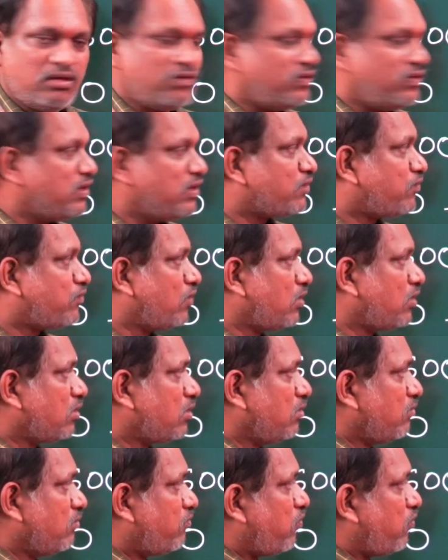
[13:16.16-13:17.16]
Therefore
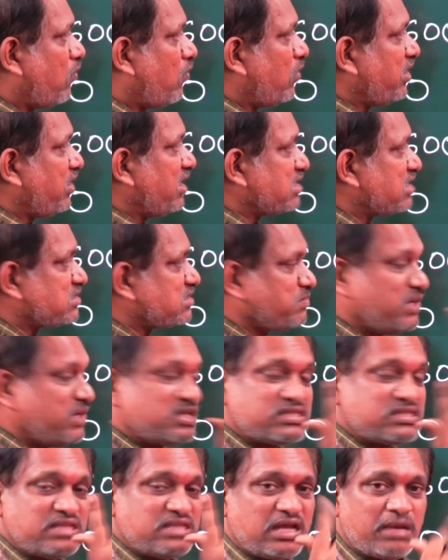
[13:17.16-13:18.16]
4 years
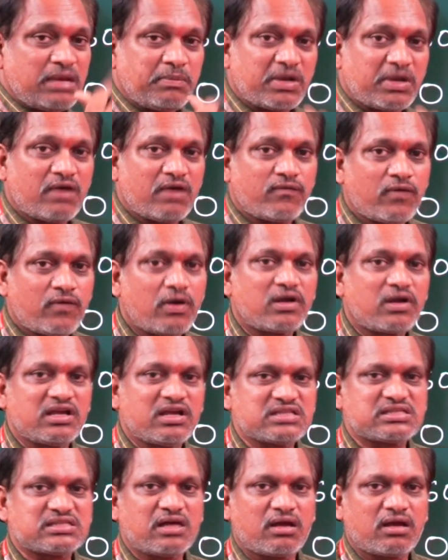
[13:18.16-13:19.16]
means the number of odd
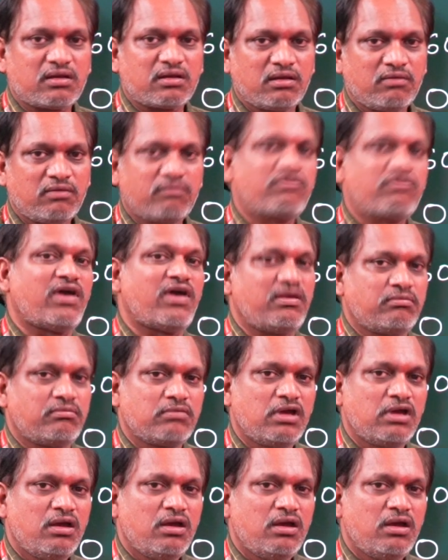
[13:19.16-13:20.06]
days are 5.